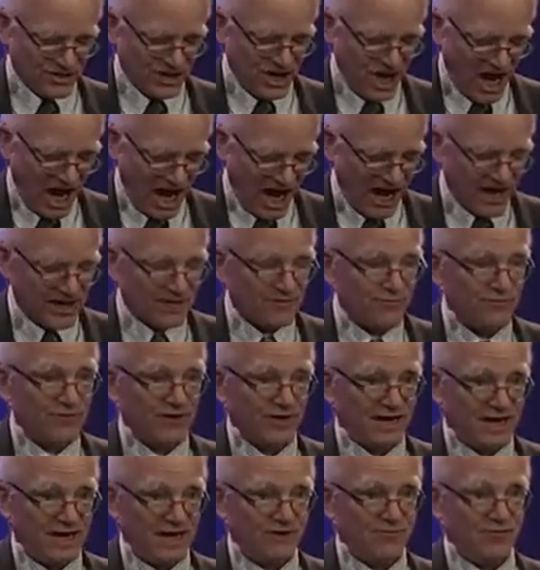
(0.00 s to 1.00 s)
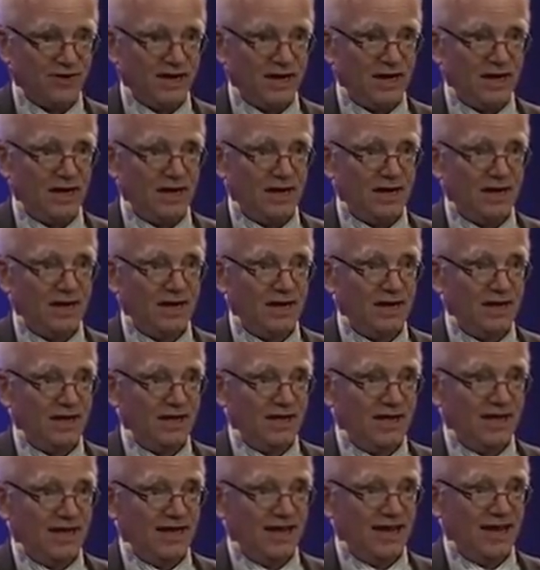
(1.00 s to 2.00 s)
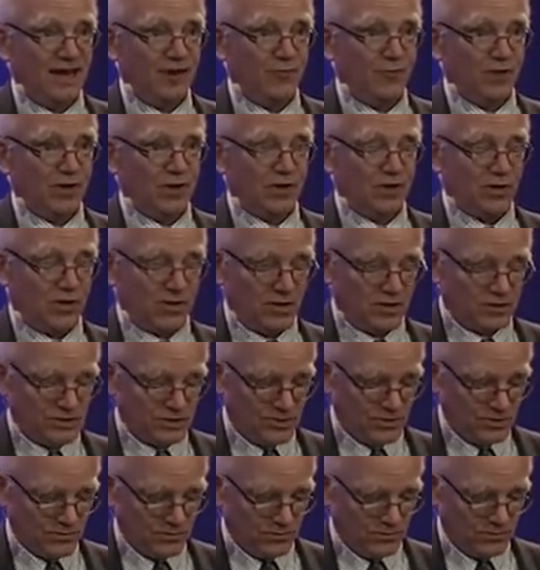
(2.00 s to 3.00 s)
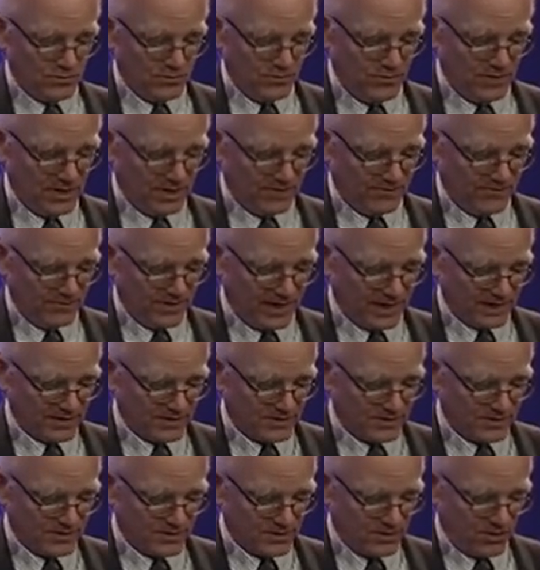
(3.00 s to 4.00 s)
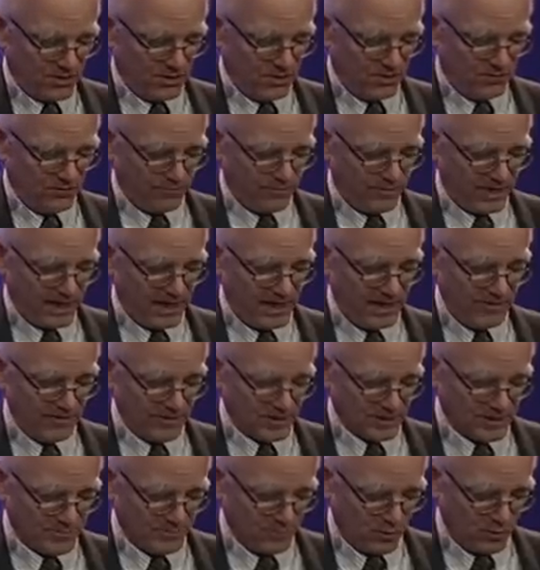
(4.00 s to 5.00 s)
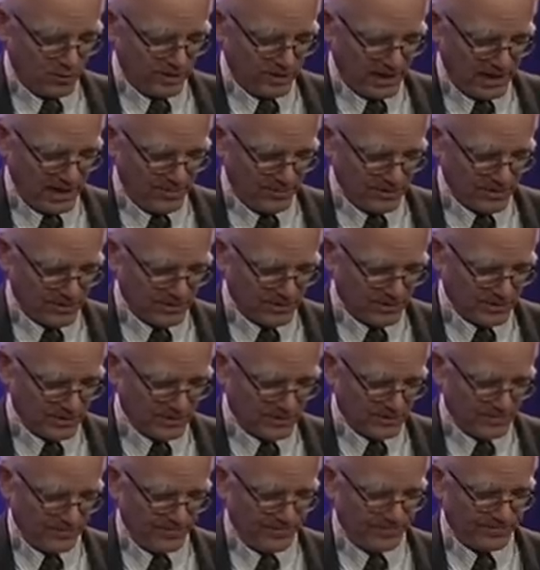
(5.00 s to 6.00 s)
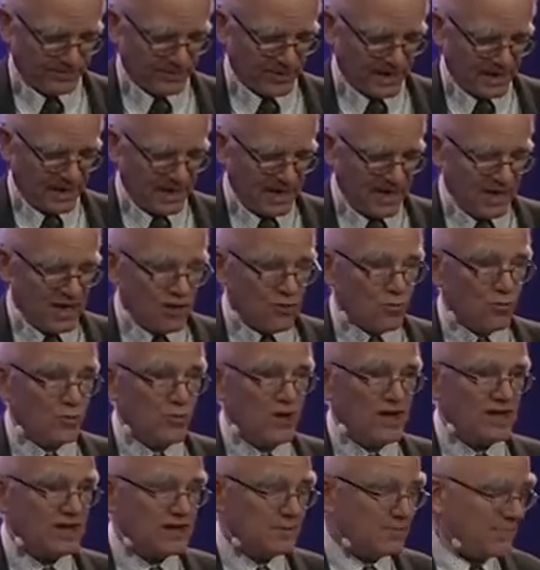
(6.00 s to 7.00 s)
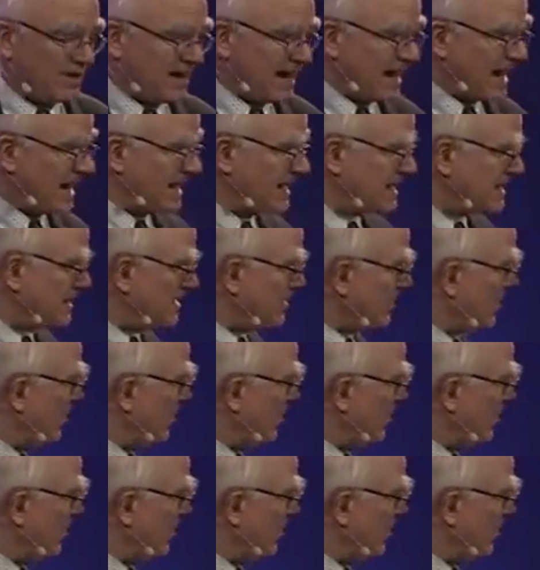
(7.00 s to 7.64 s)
not forgiving in regard to the effects of even small damages. We depend